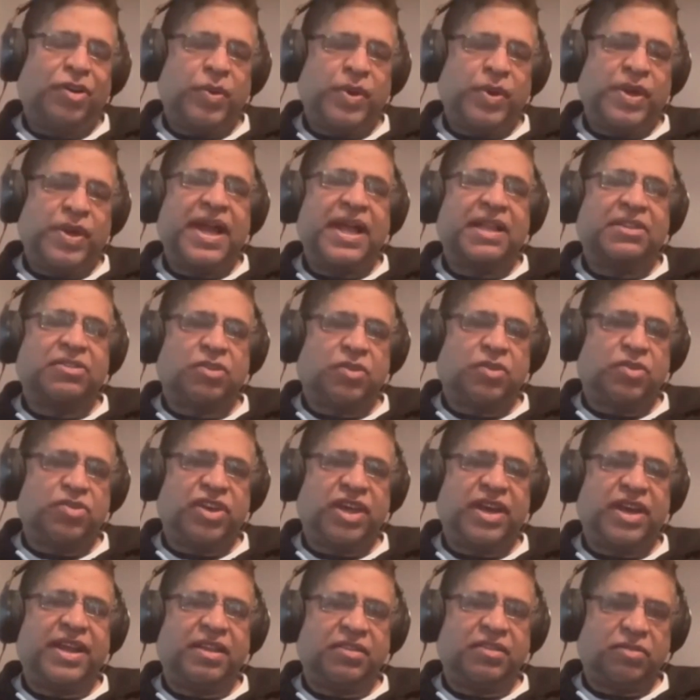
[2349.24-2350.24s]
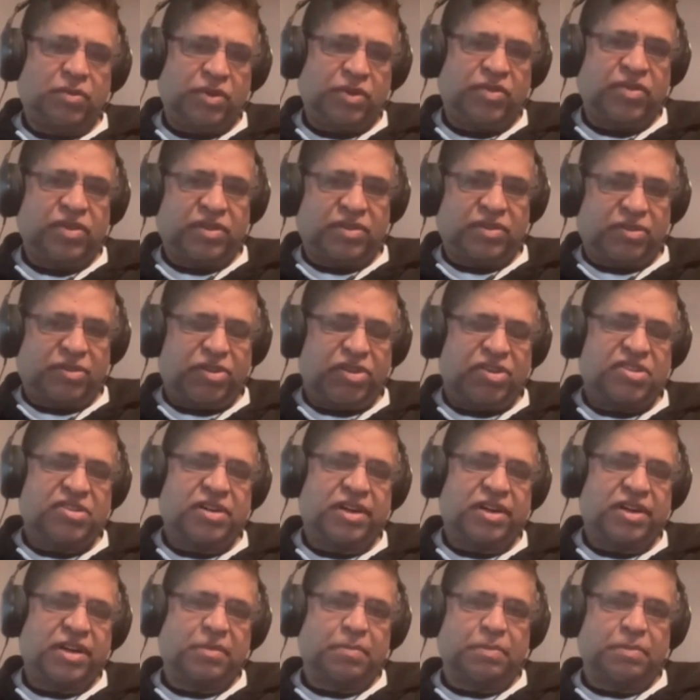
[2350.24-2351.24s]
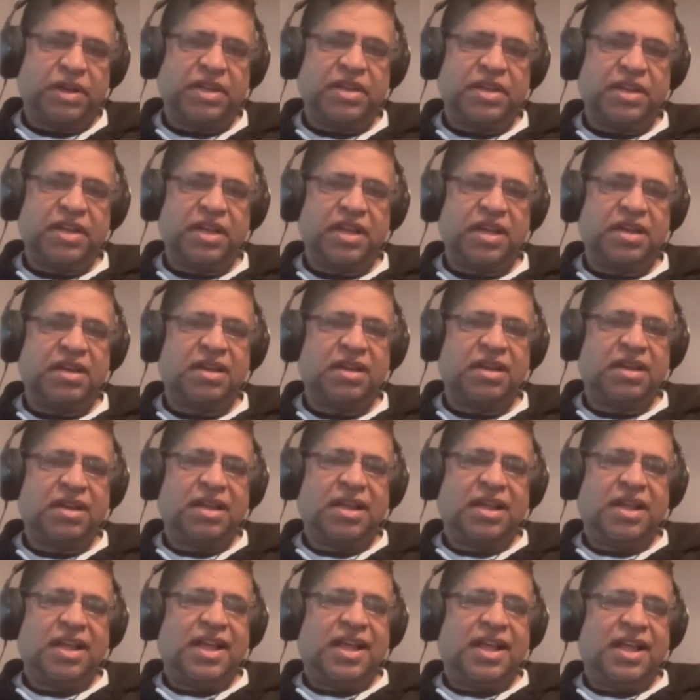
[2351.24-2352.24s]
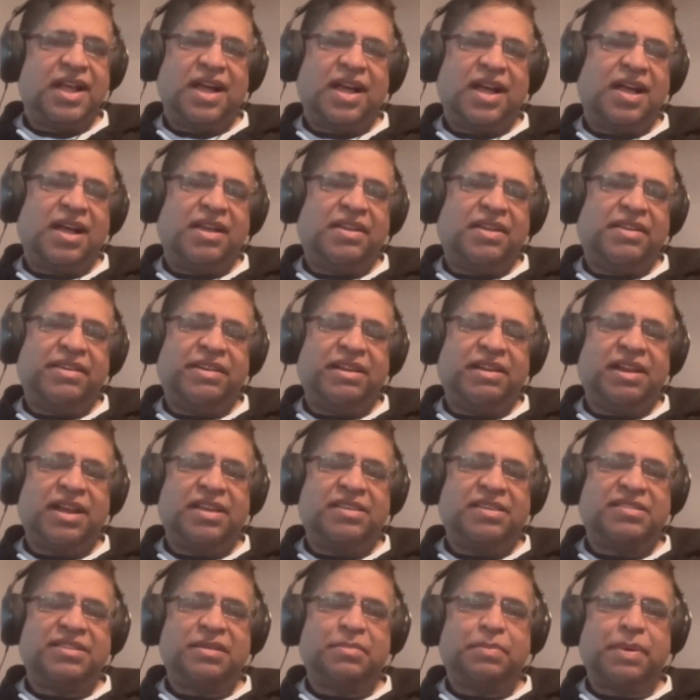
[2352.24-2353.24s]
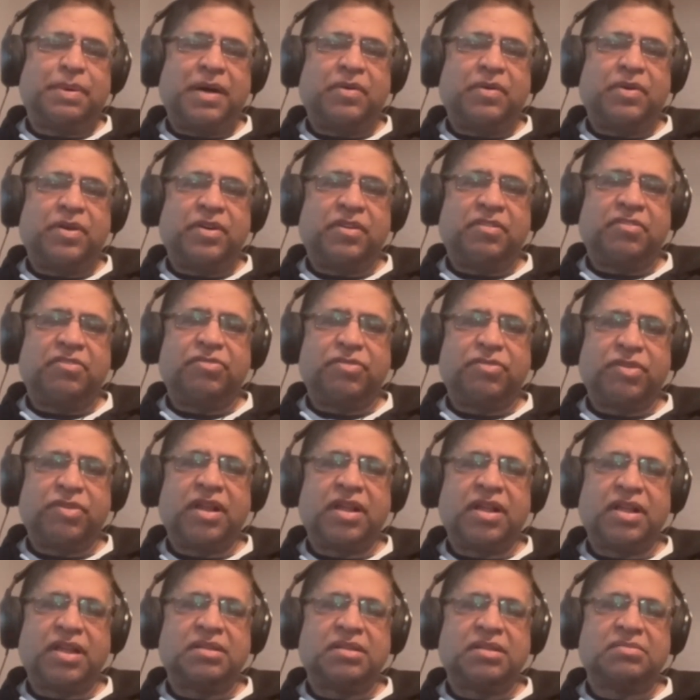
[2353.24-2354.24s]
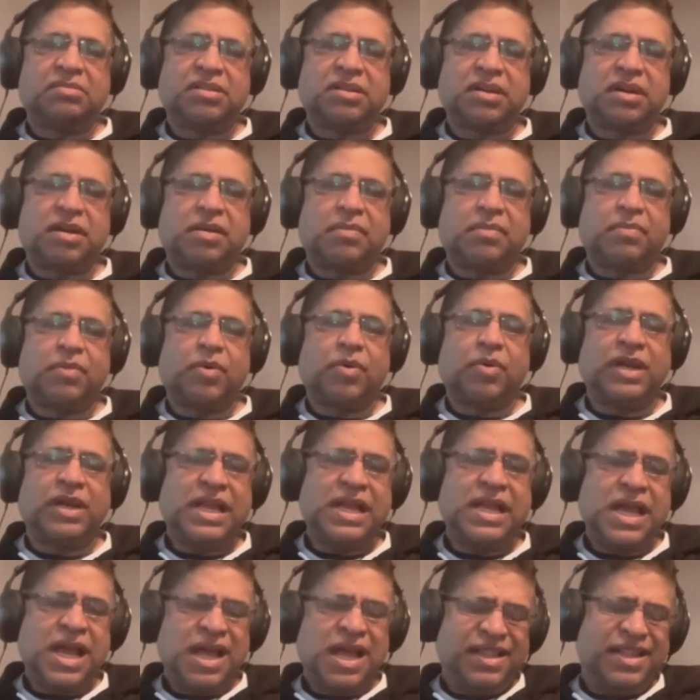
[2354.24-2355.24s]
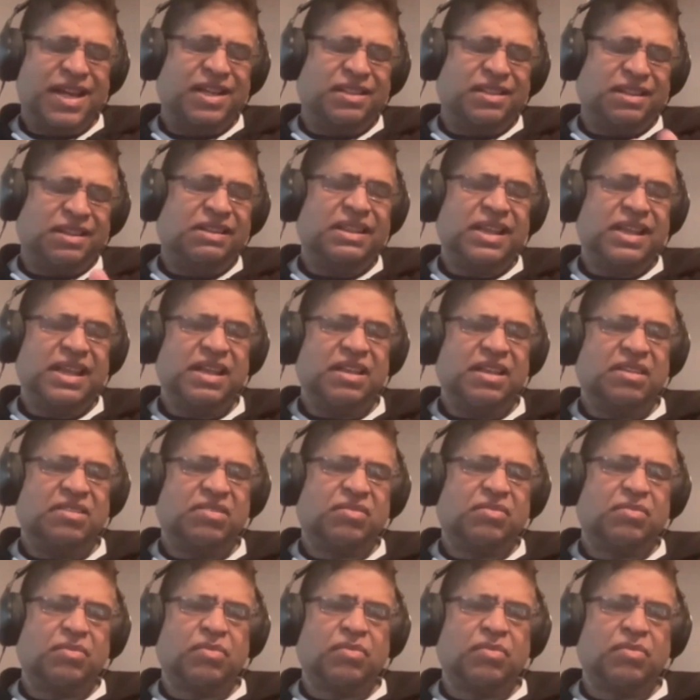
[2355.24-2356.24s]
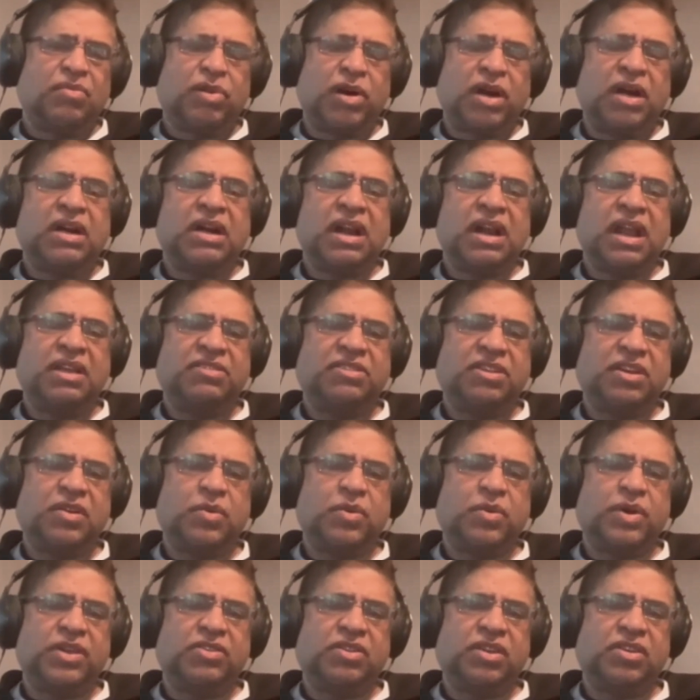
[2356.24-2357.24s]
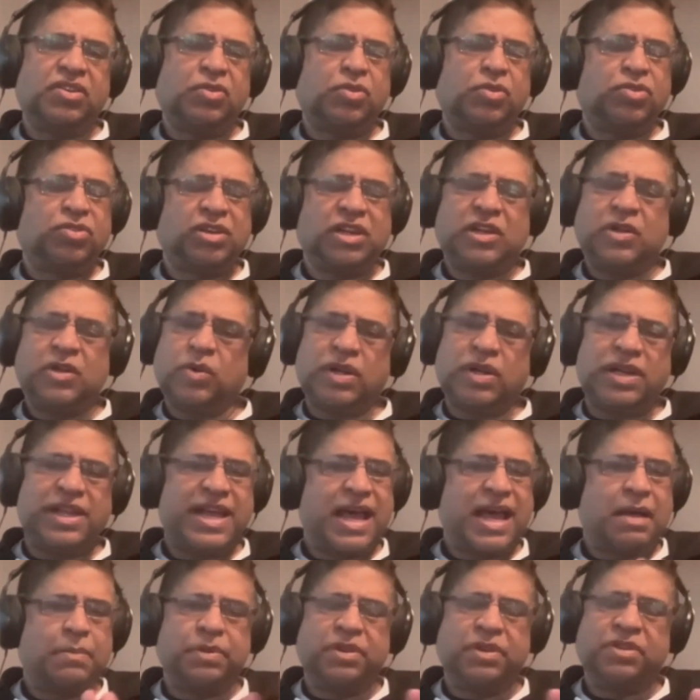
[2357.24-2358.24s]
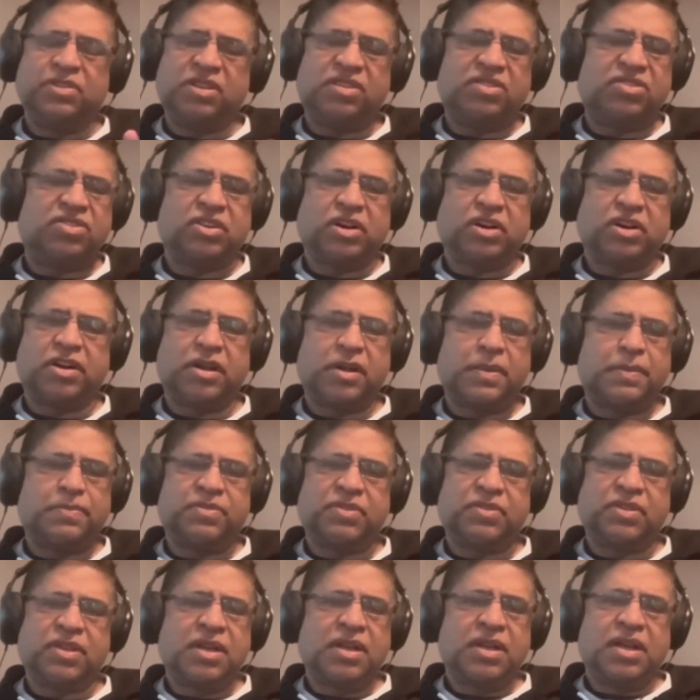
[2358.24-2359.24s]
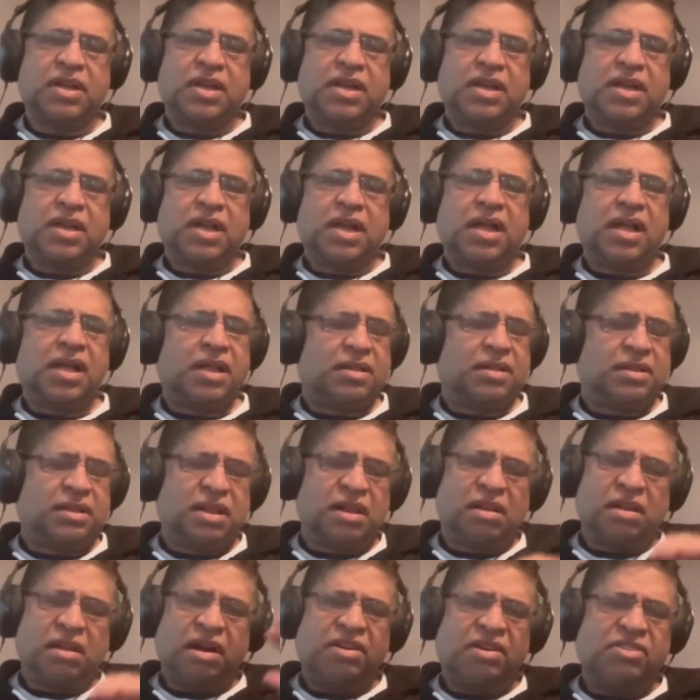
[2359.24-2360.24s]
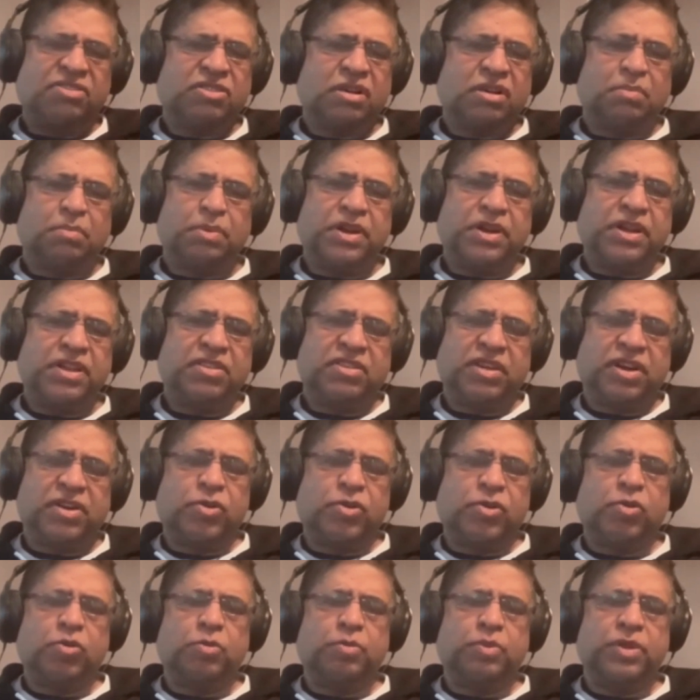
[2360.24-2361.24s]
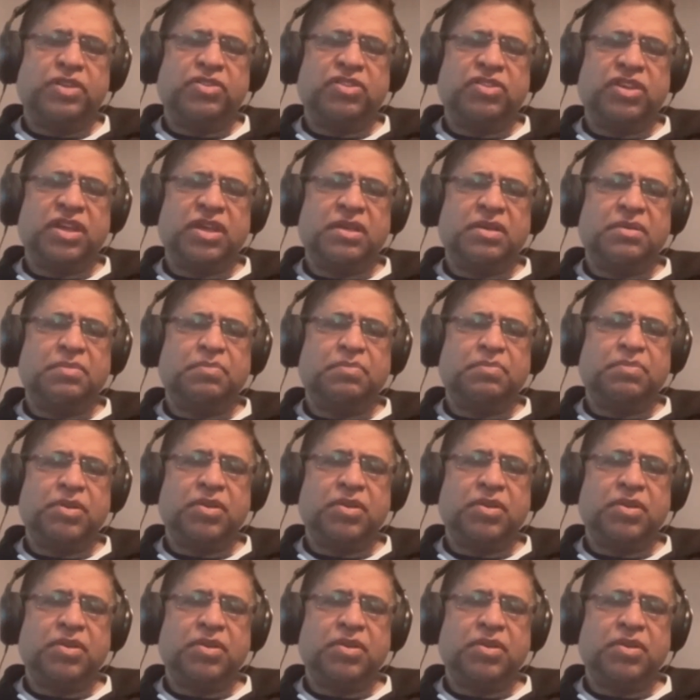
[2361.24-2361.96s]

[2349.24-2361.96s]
doing Atherogenics, which was the first startup I did, I realized the power of startup. Only the other thing is world-class innovation usually only happens at startups. The large companies are too busy,